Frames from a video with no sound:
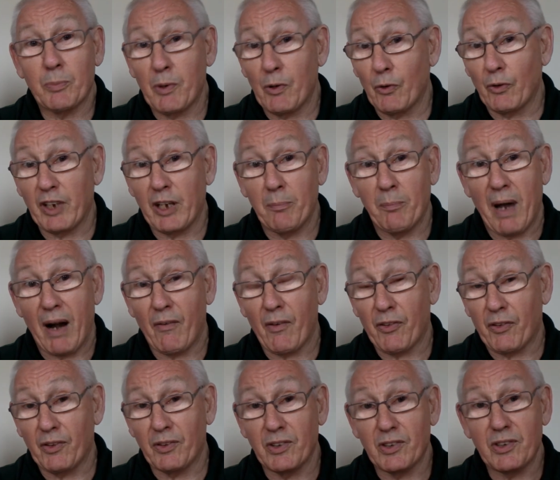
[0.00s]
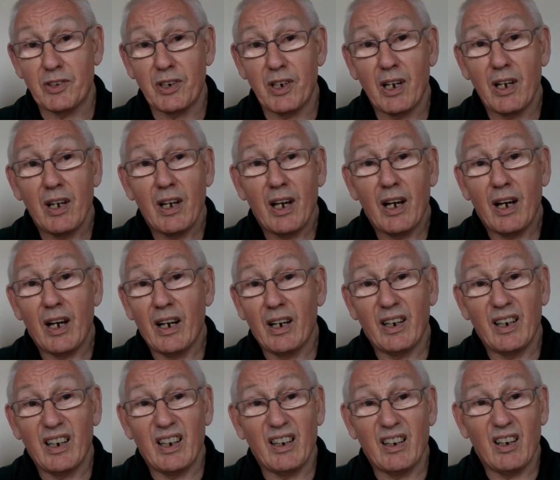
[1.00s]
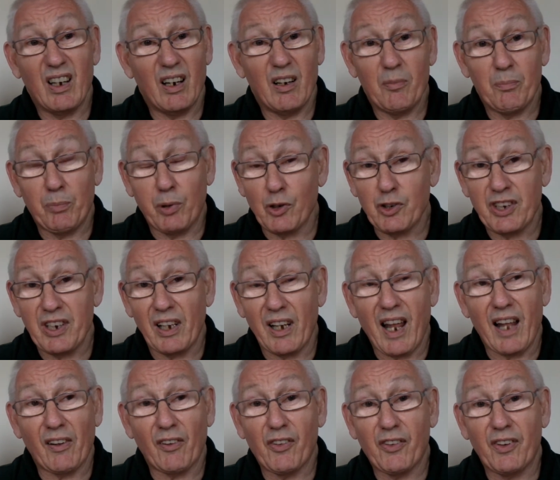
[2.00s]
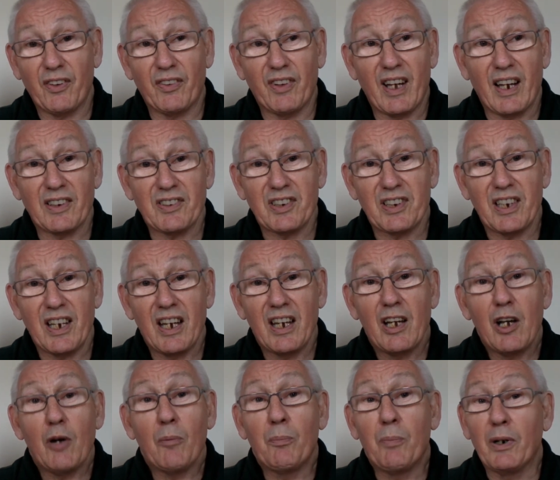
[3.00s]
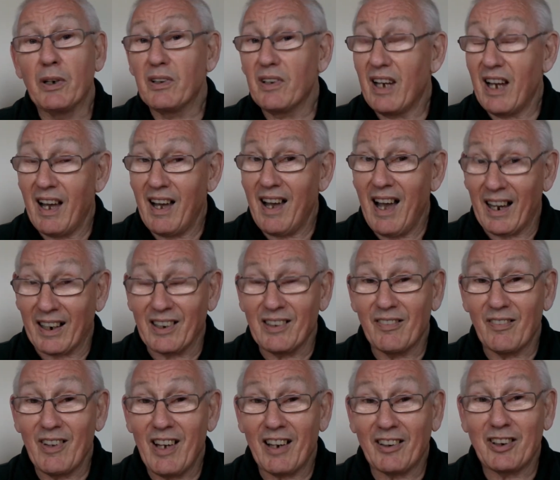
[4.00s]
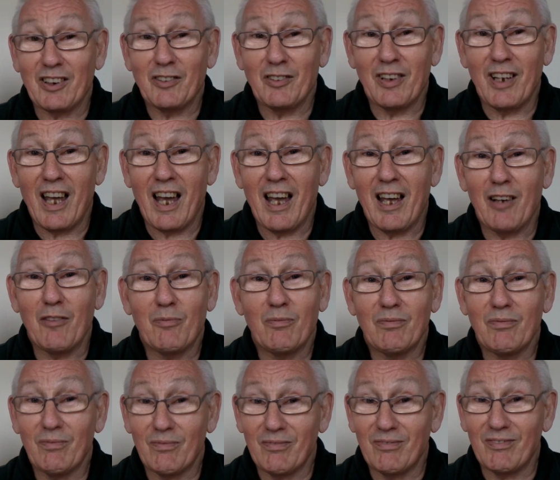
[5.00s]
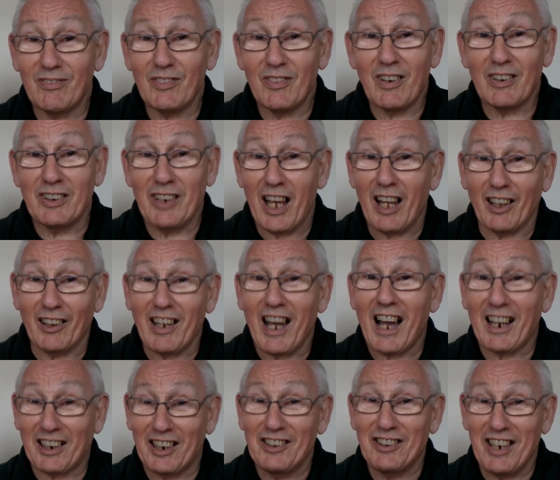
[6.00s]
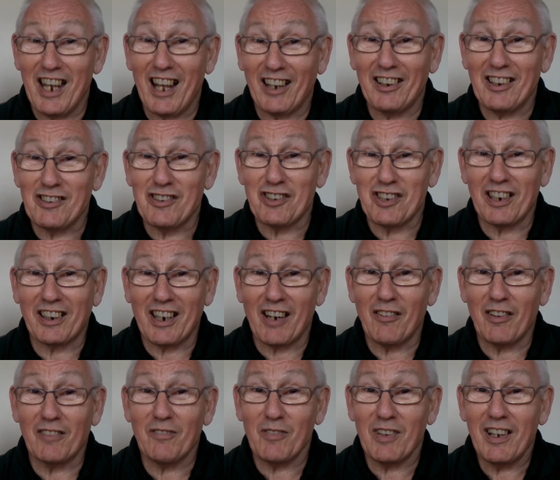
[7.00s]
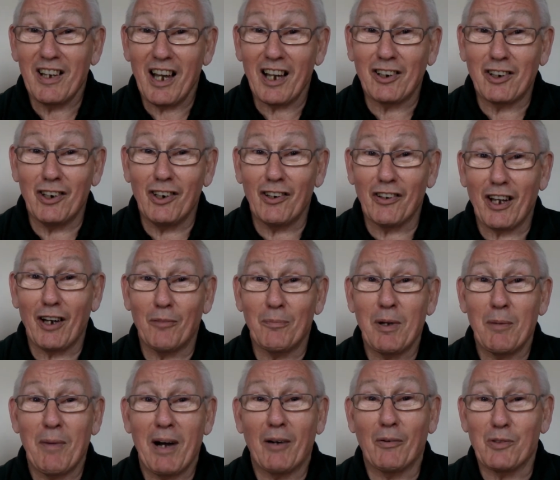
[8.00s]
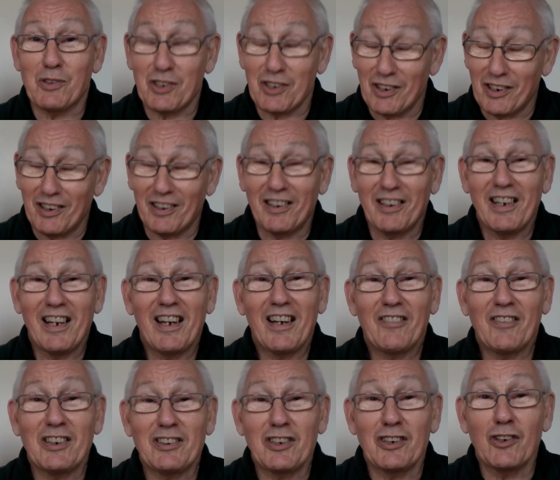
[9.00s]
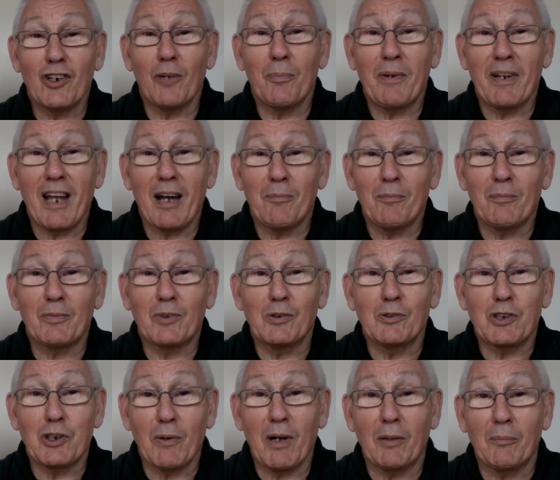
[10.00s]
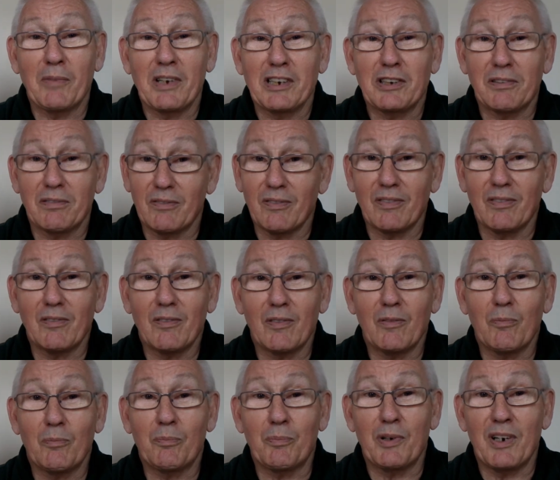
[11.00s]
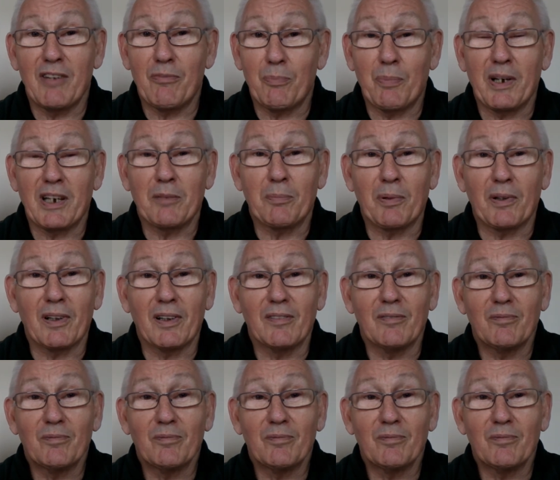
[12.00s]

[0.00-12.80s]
be running marathons, uh, plus ill health and that. Uh, but I can, I can. Uh, you can yell, I can yell and sit, get a, a cord out my mouth. So this is open. I'm going to help these brave people.